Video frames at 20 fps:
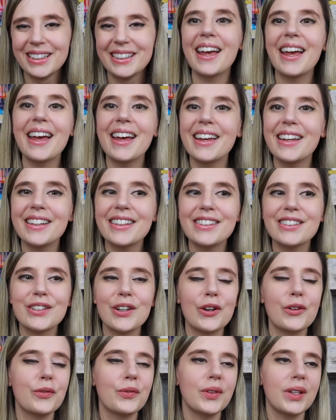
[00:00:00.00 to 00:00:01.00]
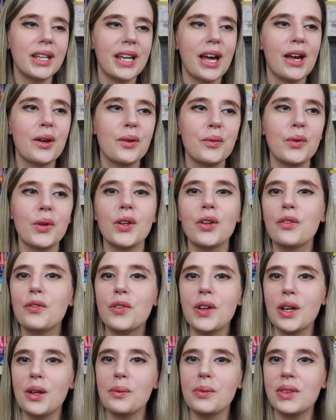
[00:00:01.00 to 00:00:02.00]
and hopefully I will
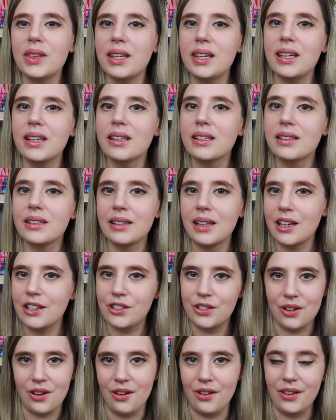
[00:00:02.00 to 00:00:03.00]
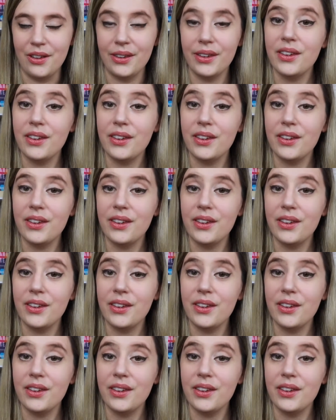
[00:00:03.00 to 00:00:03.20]
film the Lush haul